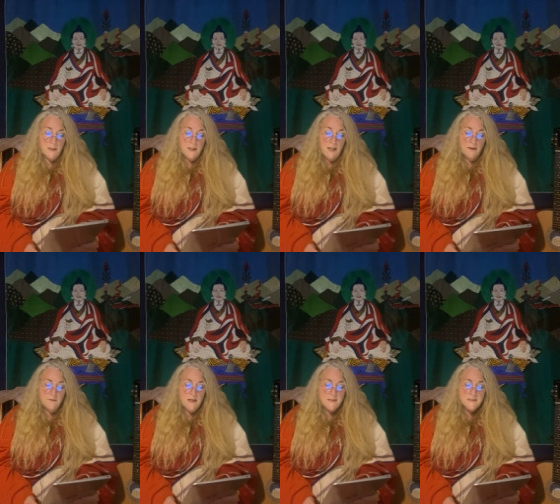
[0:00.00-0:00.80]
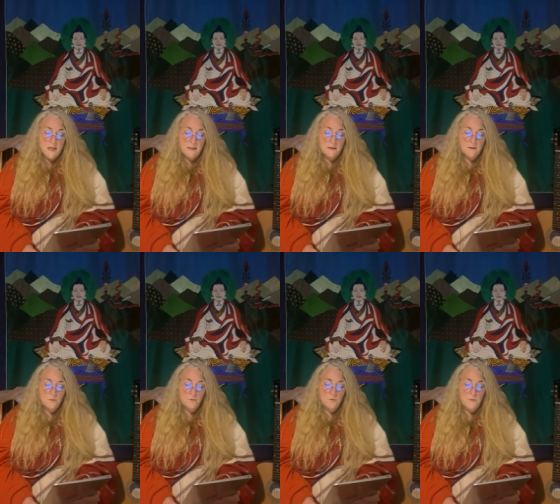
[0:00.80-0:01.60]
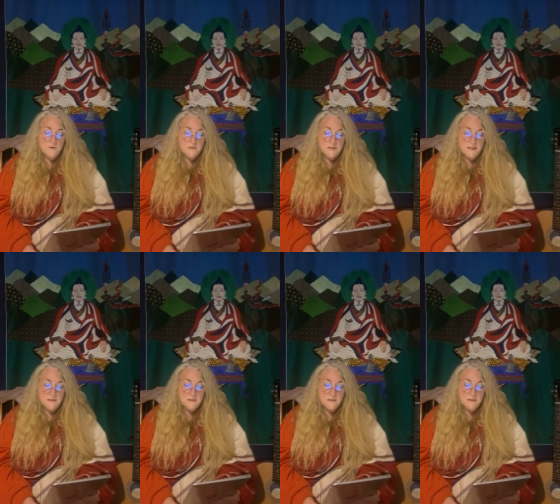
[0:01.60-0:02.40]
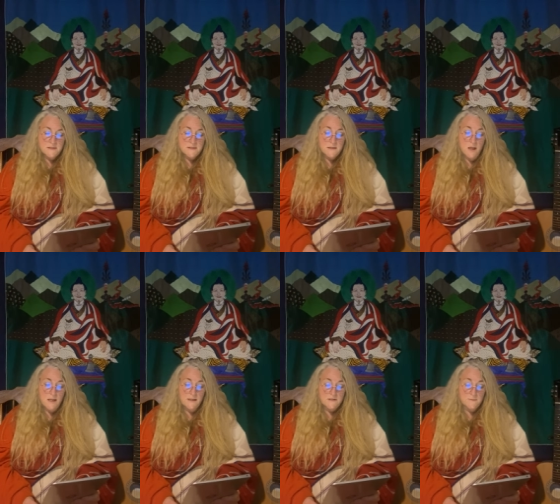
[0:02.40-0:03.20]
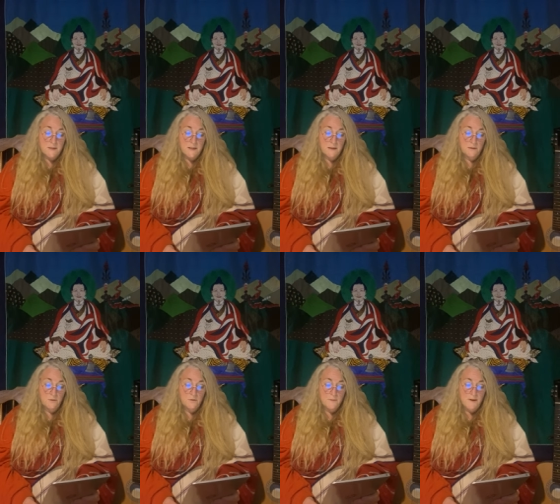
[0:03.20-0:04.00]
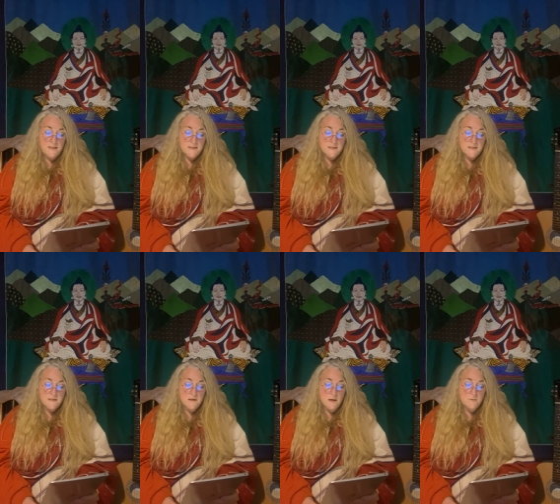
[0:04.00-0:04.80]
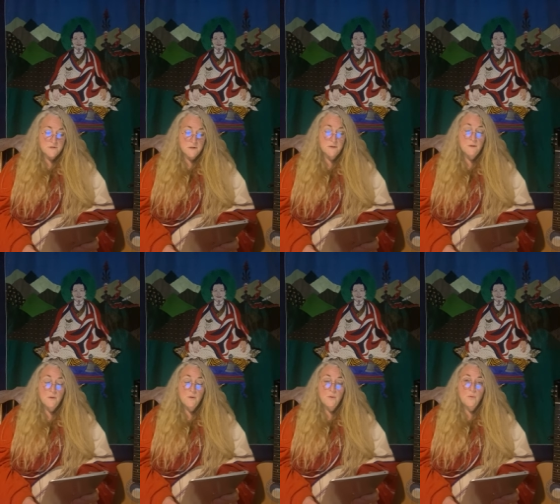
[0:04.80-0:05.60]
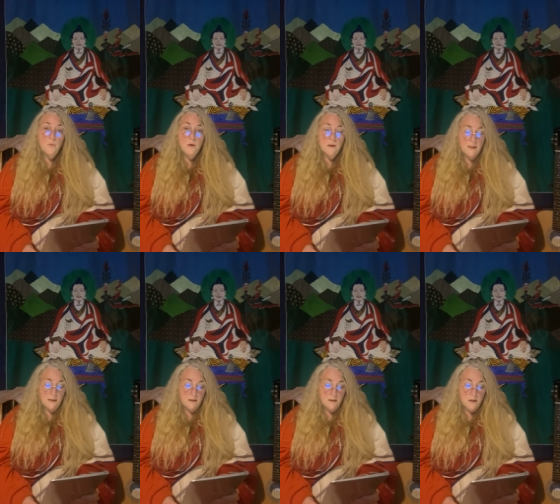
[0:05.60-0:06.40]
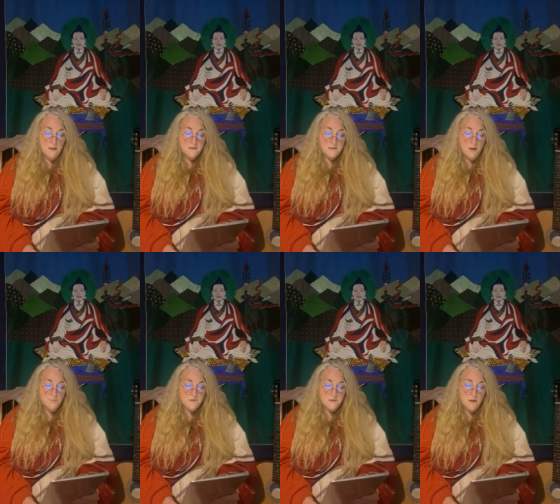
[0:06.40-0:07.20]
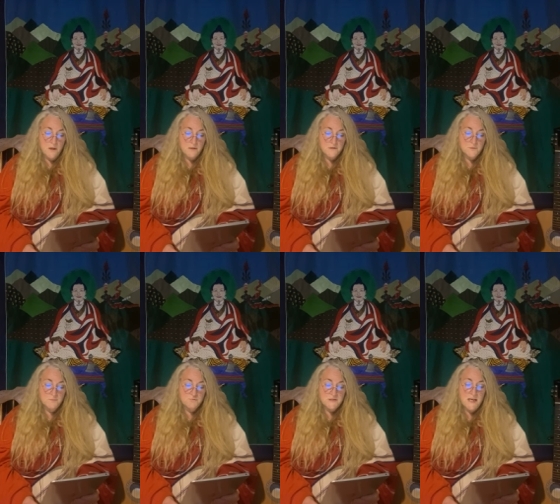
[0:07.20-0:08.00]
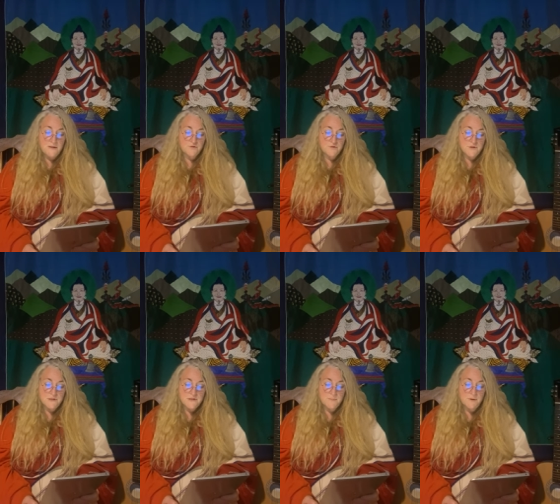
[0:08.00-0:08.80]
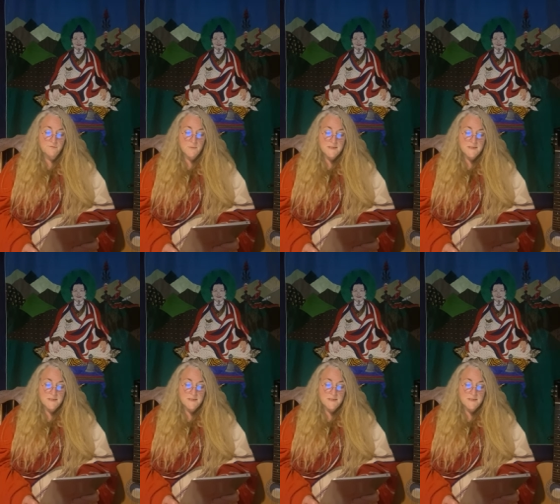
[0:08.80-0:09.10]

and they'd taken an almost instant dislike to me on the basis that I was a working class upstart with pretensions above my